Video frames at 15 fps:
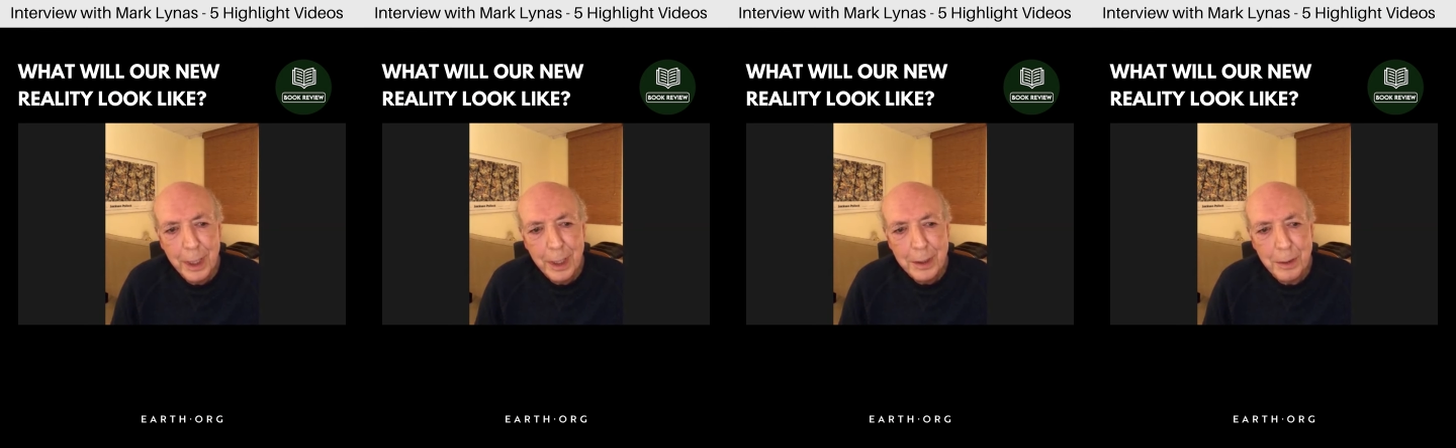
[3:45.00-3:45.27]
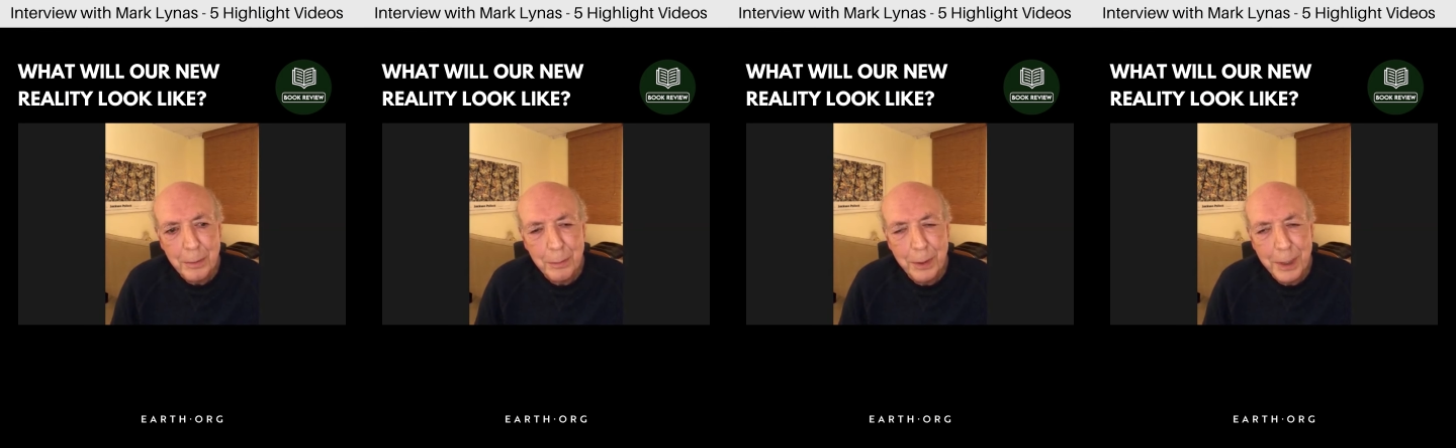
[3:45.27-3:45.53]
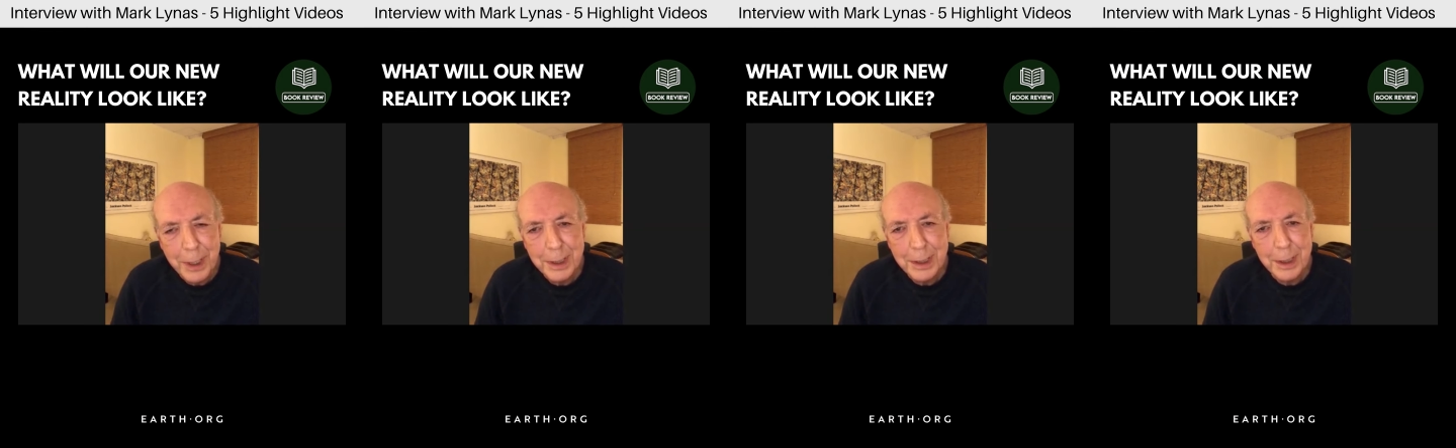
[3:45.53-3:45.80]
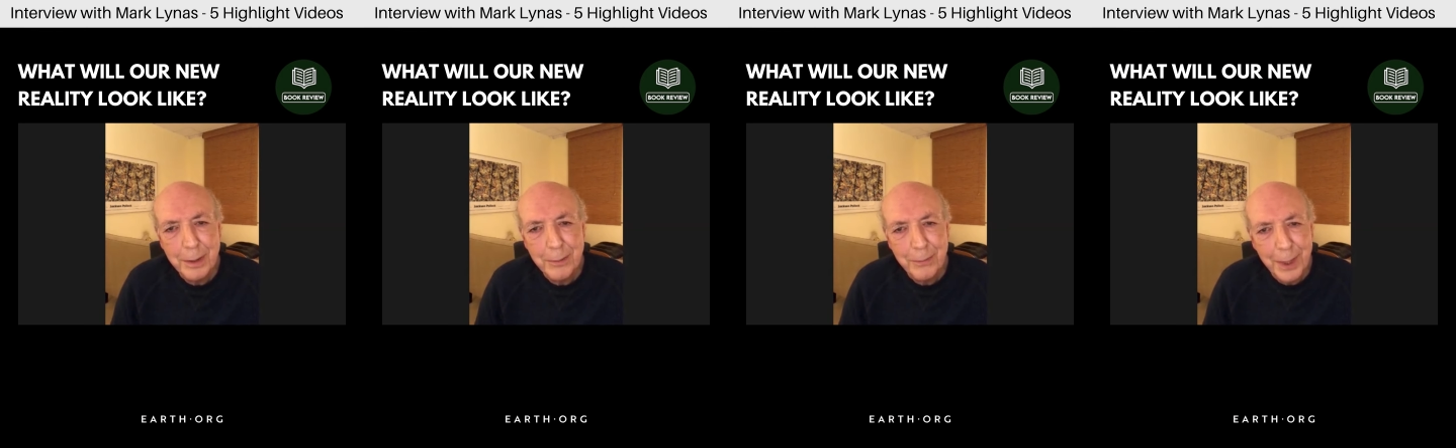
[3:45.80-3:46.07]
to
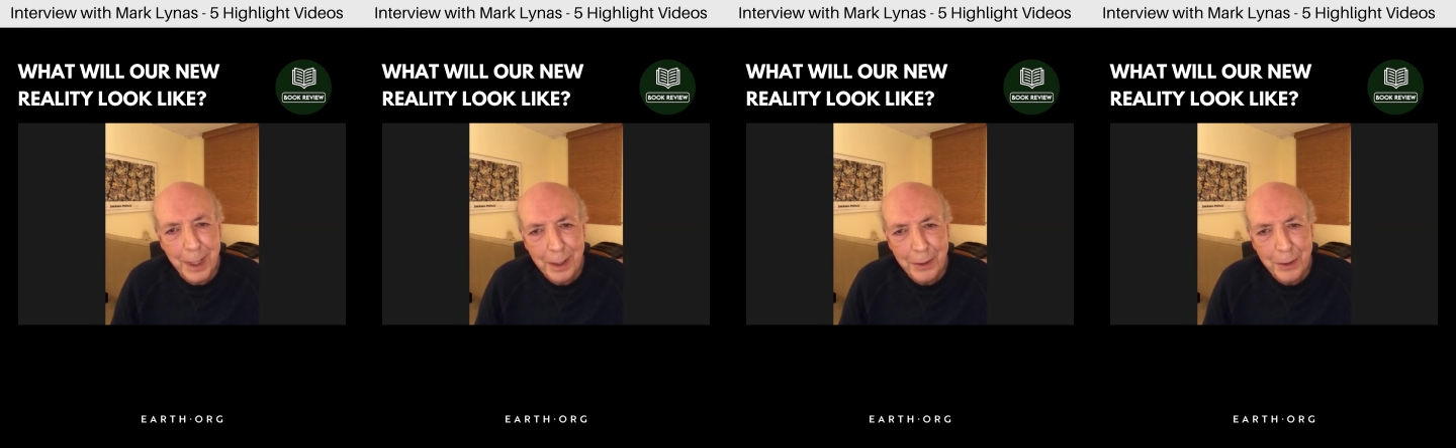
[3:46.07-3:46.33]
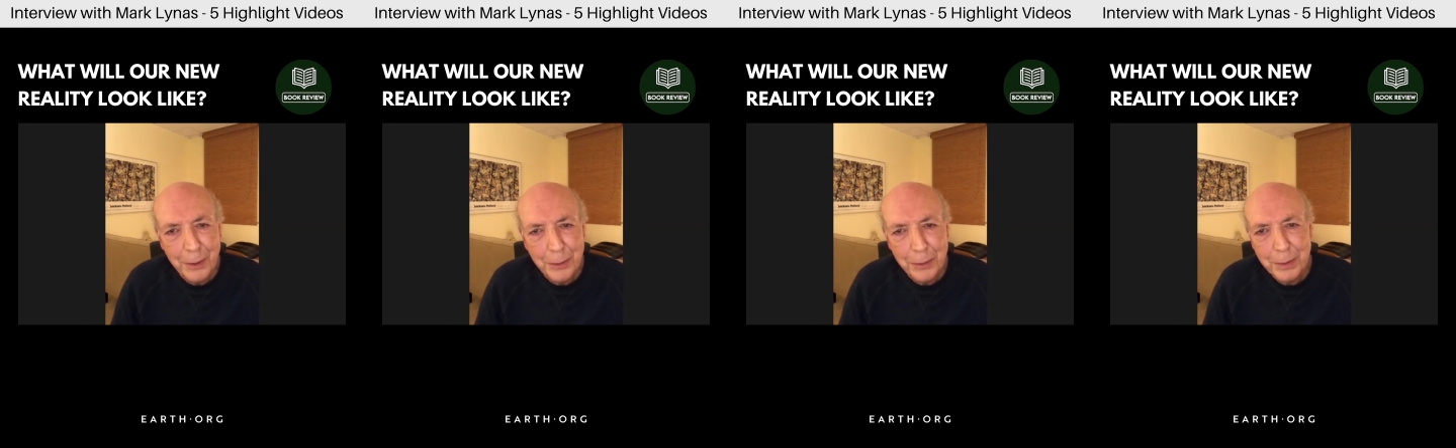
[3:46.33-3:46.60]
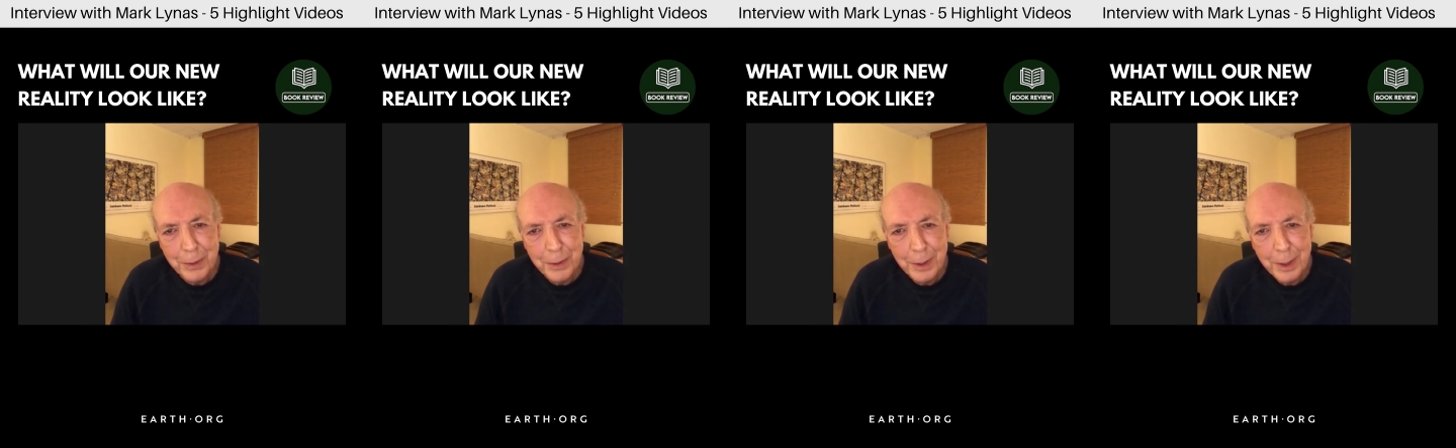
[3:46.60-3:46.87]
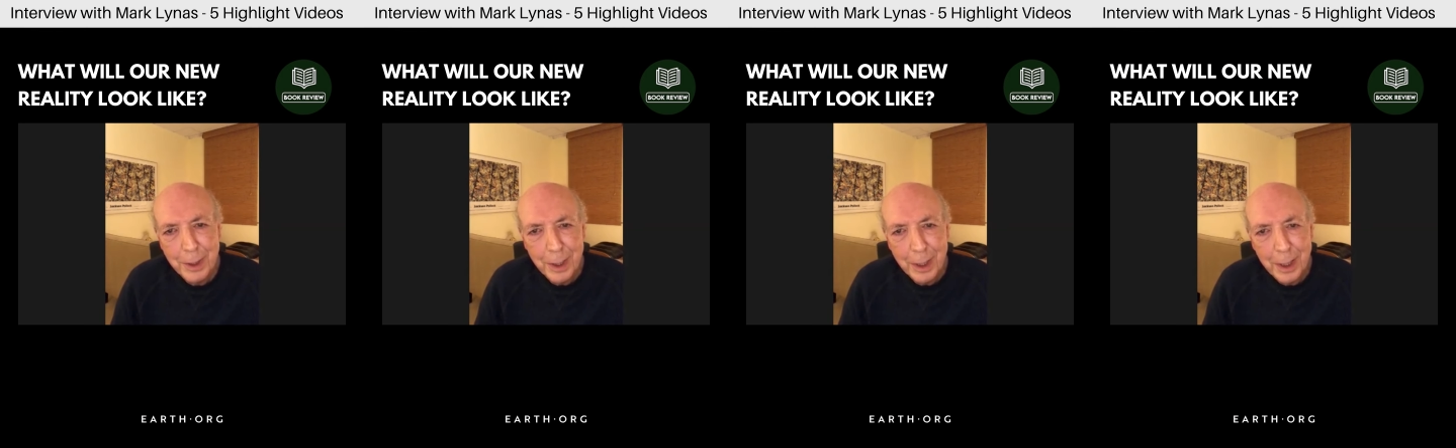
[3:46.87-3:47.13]
placing value
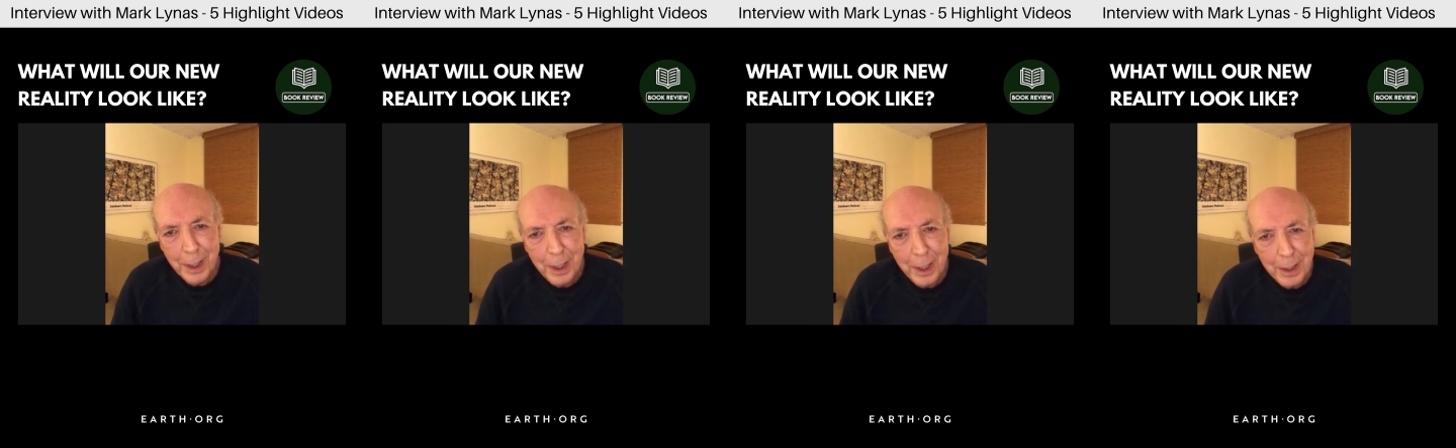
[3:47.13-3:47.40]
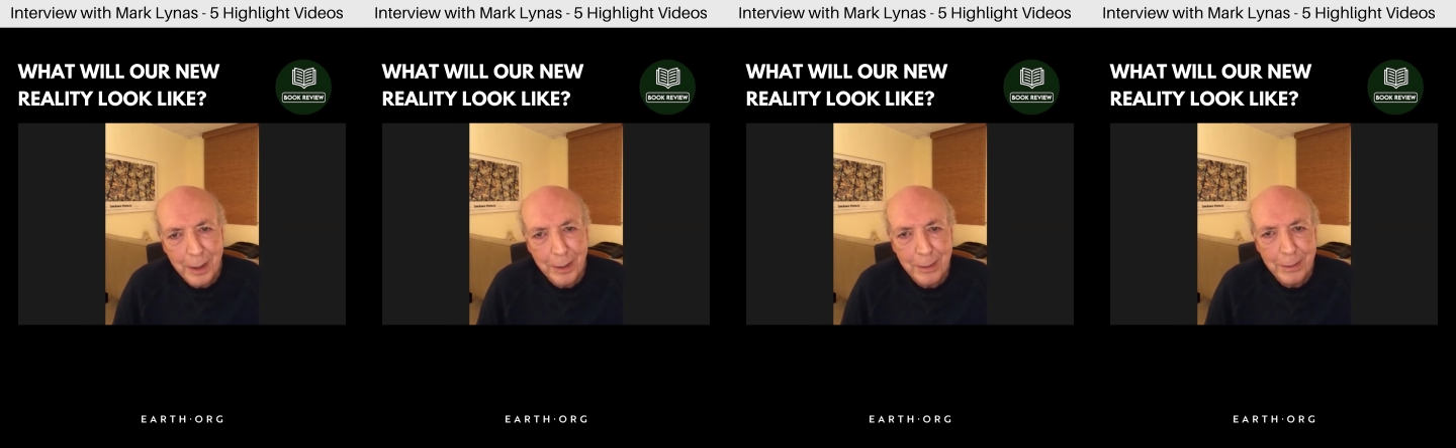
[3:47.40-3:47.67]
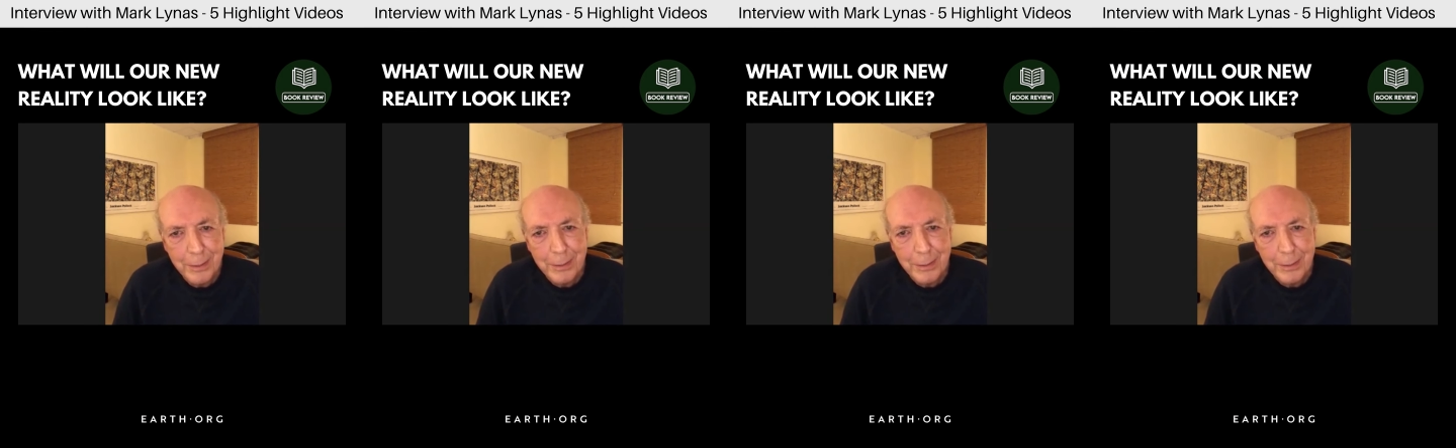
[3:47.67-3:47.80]
on